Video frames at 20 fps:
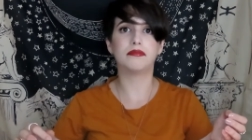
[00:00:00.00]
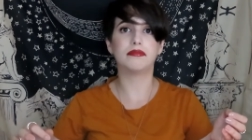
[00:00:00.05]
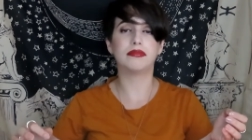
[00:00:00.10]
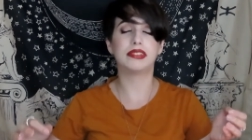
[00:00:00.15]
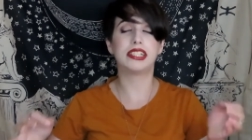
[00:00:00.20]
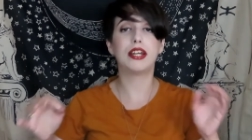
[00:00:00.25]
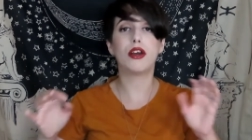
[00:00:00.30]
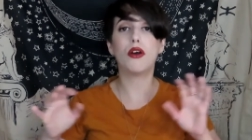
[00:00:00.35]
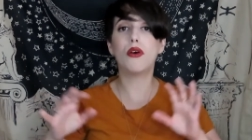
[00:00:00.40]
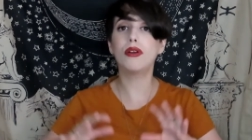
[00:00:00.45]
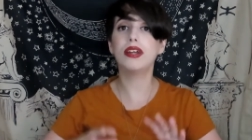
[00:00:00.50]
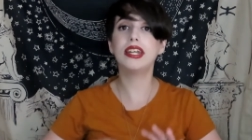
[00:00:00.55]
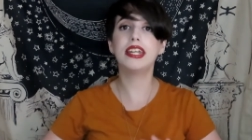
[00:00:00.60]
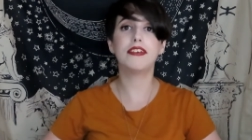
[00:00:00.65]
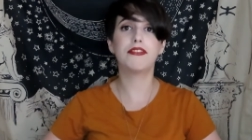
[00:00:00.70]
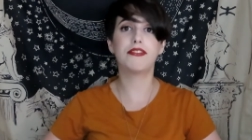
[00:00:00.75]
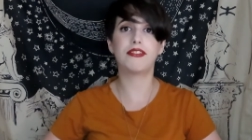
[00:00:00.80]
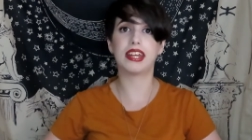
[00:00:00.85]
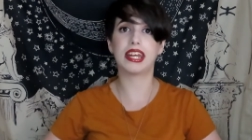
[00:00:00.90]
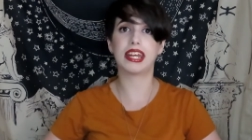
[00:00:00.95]
the only
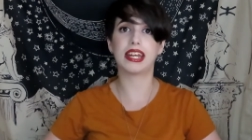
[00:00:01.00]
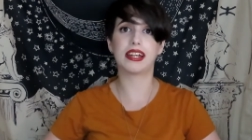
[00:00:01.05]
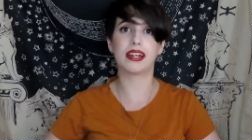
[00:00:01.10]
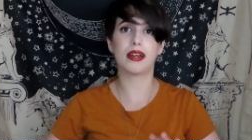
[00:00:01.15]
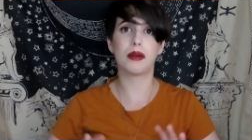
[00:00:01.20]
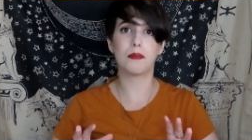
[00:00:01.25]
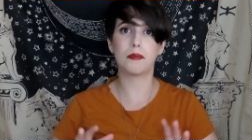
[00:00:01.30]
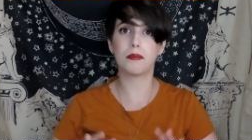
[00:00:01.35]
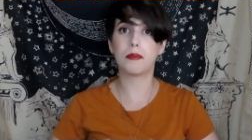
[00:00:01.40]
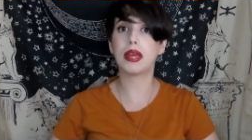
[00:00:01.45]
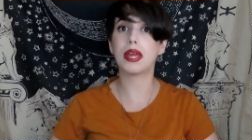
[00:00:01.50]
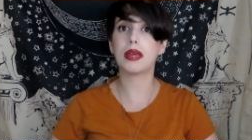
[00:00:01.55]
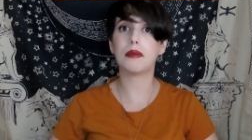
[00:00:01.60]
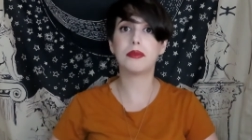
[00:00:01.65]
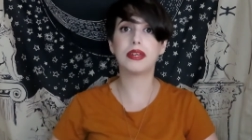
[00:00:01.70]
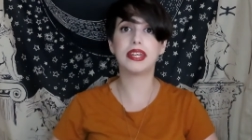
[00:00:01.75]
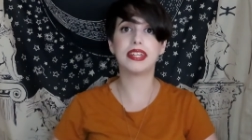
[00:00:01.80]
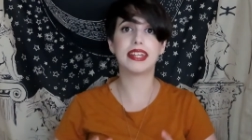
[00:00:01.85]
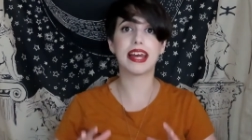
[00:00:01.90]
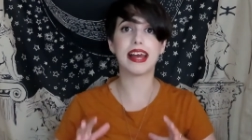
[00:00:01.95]
thing
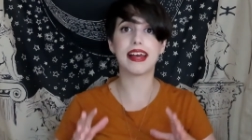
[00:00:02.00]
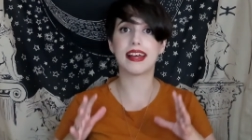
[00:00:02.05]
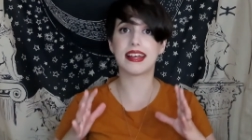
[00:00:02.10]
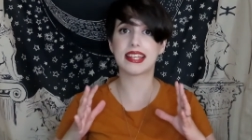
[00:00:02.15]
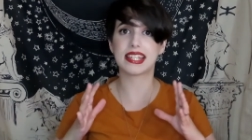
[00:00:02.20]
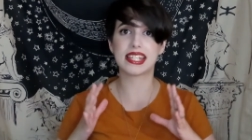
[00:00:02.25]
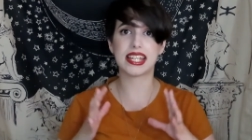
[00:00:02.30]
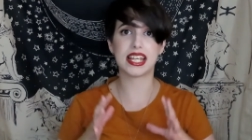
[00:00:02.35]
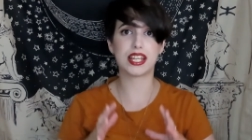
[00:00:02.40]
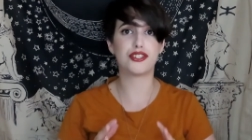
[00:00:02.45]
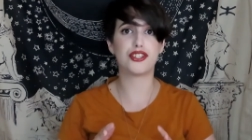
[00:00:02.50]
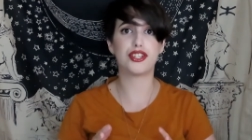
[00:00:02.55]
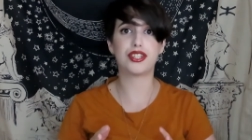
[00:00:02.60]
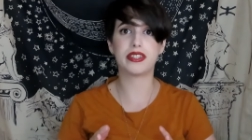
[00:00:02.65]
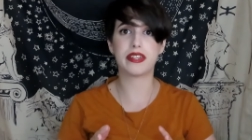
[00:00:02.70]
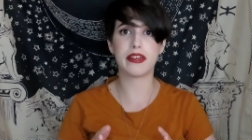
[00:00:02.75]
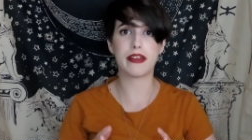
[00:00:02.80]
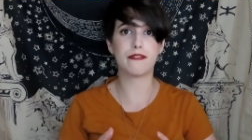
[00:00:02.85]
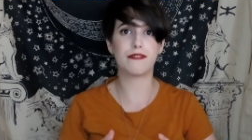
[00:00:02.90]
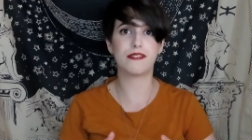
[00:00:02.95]
maybe that a
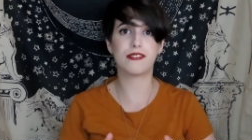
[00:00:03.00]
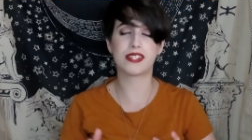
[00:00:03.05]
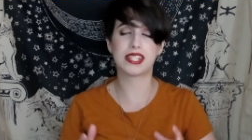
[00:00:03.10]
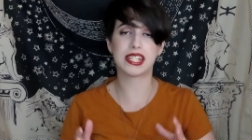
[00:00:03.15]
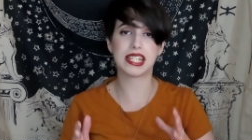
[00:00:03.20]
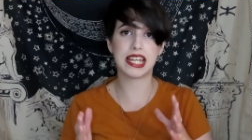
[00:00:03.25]
Sagittarius